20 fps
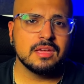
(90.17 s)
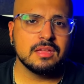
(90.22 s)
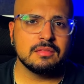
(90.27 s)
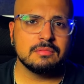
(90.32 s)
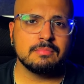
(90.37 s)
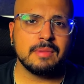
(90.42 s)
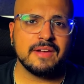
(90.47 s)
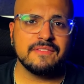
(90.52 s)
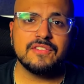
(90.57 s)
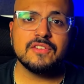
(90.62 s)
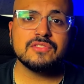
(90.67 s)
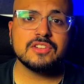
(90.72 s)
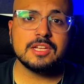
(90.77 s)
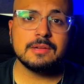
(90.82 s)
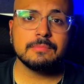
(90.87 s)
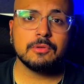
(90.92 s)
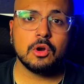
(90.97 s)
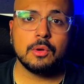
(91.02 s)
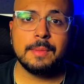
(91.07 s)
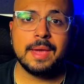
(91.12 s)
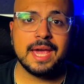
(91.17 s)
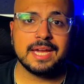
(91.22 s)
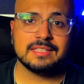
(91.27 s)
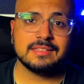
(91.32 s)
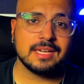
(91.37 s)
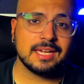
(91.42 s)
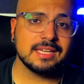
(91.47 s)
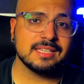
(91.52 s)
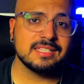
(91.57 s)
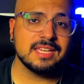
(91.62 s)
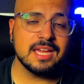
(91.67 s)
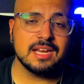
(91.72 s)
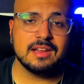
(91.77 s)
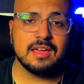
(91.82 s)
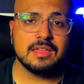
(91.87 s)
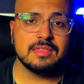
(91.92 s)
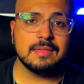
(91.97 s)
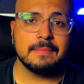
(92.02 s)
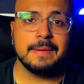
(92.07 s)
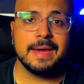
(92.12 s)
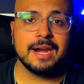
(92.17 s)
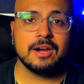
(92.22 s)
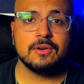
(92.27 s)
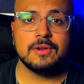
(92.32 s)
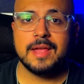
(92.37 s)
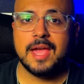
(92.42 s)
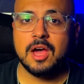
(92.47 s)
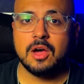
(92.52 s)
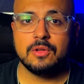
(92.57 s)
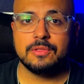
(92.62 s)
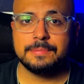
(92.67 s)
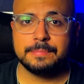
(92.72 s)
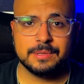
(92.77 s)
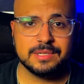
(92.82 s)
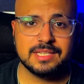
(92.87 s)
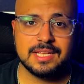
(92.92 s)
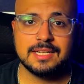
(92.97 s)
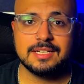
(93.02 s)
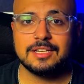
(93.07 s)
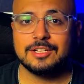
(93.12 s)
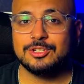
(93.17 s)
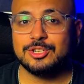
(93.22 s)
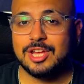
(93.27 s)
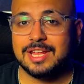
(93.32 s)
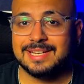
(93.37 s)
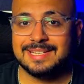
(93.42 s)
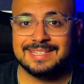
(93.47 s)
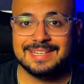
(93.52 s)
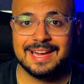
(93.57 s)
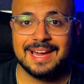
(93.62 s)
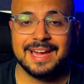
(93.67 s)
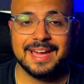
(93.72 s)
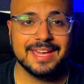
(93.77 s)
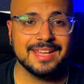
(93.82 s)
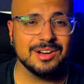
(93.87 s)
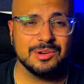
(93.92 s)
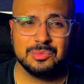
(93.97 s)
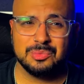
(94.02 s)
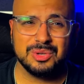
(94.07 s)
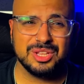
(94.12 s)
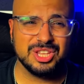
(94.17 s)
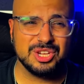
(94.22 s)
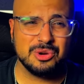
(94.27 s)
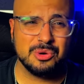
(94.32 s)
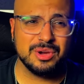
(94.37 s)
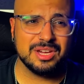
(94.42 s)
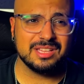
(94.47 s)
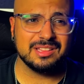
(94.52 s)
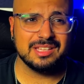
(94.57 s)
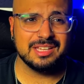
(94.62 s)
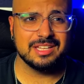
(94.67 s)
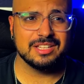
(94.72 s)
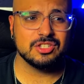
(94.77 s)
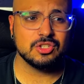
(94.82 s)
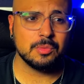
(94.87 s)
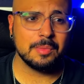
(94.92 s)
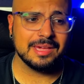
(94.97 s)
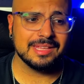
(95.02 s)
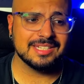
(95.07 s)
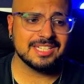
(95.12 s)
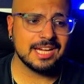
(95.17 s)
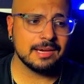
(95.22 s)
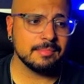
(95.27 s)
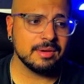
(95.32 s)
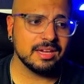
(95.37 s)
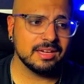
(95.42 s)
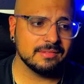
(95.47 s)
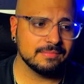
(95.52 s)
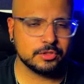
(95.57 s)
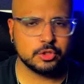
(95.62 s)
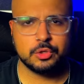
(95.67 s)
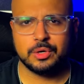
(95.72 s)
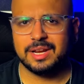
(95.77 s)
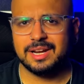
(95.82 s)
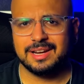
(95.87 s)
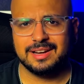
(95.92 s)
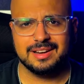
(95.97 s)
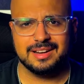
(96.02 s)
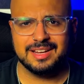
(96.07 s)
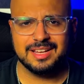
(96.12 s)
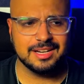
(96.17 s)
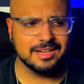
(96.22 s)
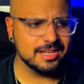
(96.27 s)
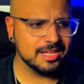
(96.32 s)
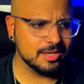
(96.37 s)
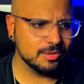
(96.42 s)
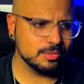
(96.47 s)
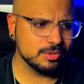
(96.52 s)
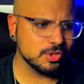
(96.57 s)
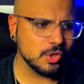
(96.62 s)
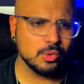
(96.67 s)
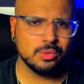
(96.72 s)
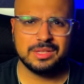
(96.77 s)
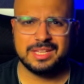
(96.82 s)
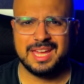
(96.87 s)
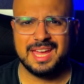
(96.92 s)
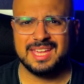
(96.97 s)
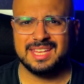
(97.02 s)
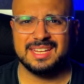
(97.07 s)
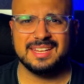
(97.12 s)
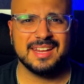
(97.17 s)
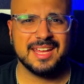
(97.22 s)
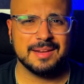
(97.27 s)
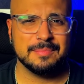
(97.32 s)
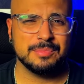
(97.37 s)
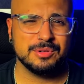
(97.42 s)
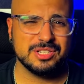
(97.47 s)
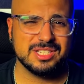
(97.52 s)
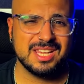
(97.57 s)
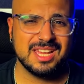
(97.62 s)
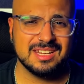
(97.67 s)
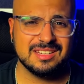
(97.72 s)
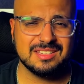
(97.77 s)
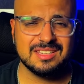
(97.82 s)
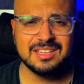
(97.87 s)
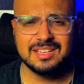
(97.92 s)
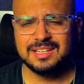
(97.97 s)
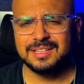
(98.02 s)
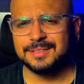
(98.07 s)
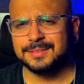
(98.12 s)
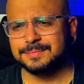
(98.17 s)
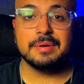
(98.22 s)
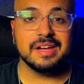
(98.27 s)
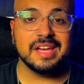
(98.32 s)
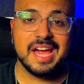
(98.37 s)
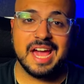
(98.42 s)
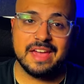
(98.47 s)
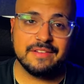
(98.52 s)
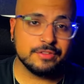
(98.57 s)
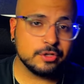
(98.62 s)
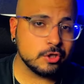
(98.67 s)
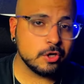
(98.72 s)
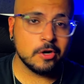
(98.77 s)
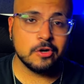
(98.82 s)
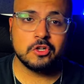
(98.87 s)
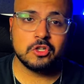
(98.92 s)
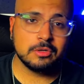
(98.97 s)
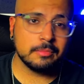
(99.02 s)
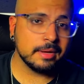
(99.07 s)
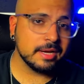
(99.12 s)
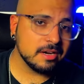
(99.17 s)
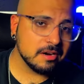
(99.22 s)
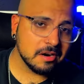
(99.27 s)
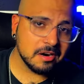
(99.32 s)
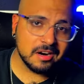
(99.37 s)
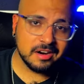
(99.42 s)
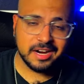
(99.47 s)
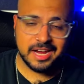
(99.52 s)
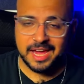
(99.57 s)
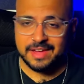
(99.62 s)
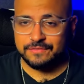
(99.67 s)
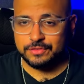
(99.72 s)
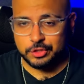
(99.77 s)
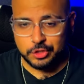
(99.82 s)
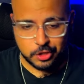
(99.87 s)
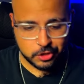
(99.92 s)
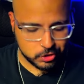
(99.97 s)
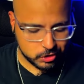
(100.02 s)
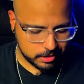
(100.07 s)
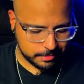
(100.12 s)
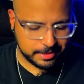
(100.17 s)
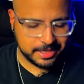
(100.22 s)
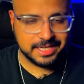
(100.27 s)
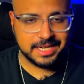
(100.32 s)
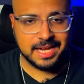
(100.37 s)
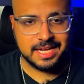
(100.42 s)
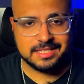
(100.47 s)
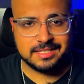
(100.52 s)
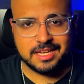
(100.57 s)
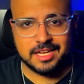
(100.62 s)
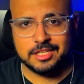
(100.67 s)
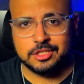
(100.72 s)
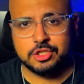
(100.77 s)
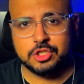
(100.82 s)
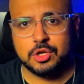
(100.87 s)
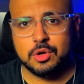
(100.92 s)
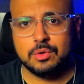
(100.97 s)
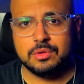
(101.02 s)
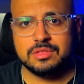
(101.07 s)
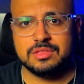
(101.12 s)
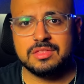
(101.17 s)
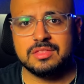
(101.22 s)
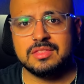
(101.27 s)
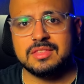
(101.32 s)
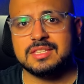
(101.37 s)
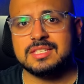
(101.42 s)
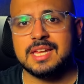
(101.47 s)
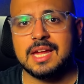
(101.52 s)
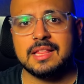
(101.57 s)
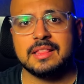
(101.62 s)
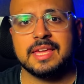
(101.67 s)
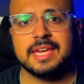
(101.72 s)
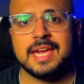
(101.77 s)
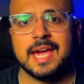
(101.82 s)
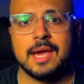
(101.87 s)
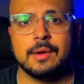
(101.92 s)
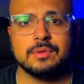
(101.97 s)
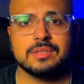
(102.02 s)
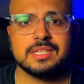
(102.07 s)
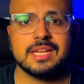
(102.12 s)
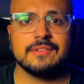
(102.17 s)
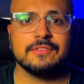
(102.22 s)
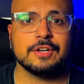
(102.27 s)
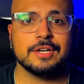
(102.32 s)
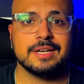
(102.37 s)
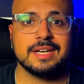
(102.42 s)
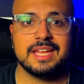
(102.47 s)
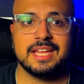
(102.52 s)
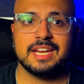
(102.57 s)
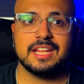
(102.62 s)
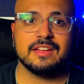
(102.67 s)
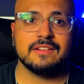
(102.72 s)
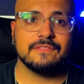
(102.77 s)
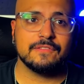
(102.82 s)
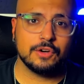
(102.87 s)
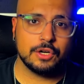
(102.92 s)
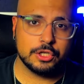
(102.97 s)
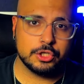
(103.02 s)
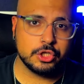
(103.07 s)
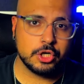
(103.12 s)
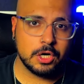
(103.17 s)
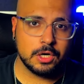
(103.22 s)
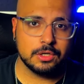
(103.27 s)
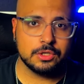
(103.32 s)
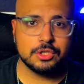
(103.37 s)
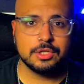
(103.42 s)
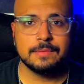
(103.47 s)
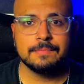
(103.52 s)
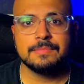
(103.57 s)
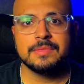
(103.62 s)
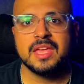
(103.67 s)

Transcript: My fifteen Pro Max, like I said, the battery health percentage died really quickly. And so by the time I traded it in, it was only eighty-nine percent. But I have a charger in my car, I have a charger at my desk. And so it's not like I was ever needing for a charge.